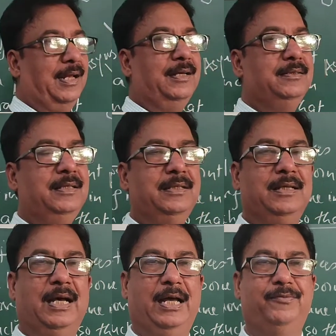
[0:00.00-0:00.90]
class,
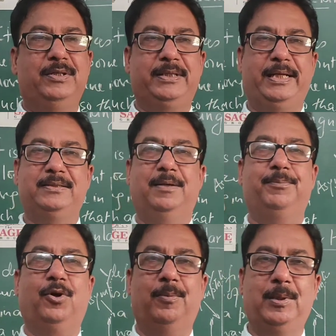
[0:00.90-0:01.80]
I will take some
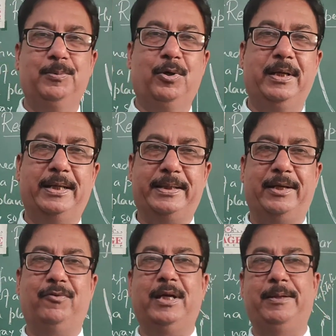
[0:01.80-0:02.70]
problem on
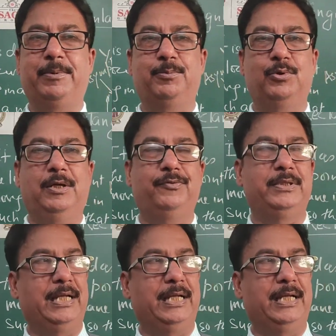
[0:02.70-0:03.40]
rectangular hyperbola with